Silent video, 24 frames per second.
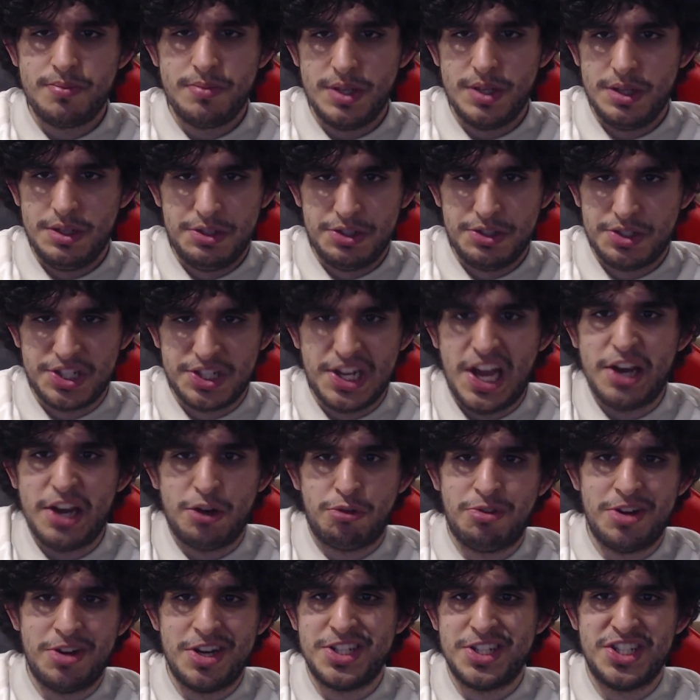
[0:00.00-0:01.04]
slight
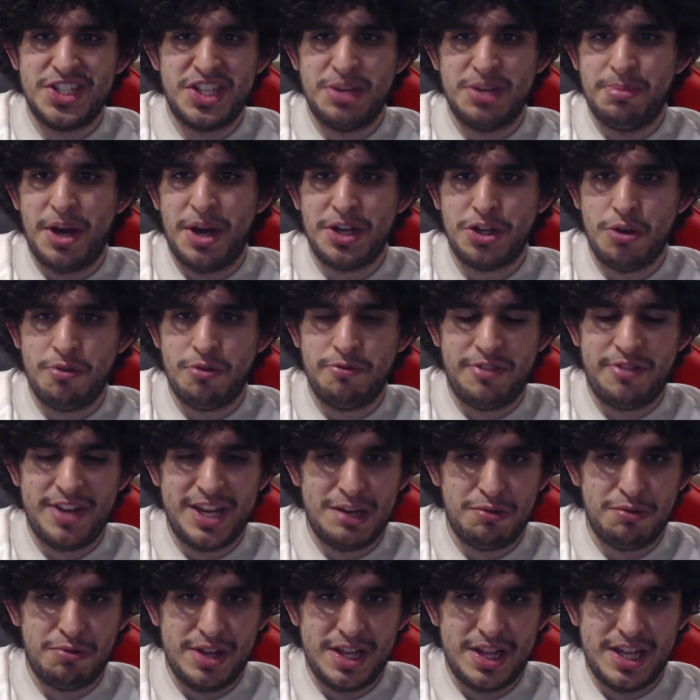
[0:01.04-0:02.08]
criticism. I don't think it
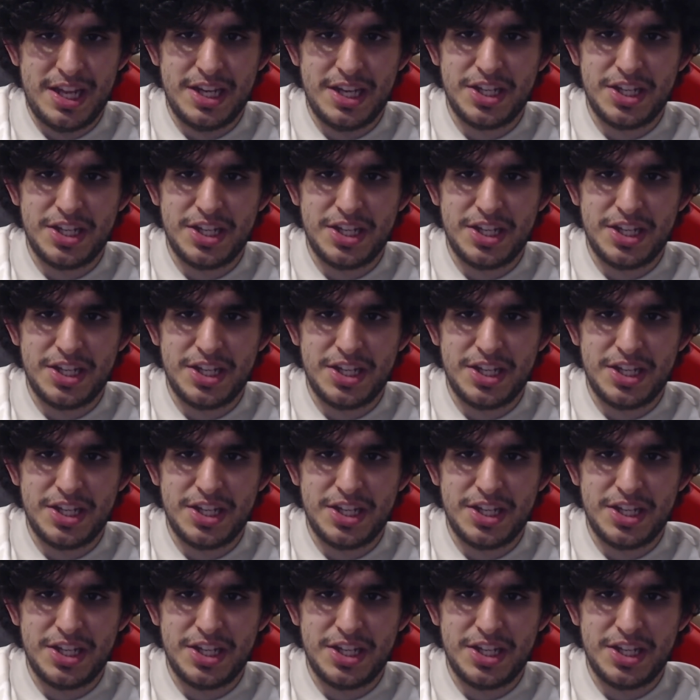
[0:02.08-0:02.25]
really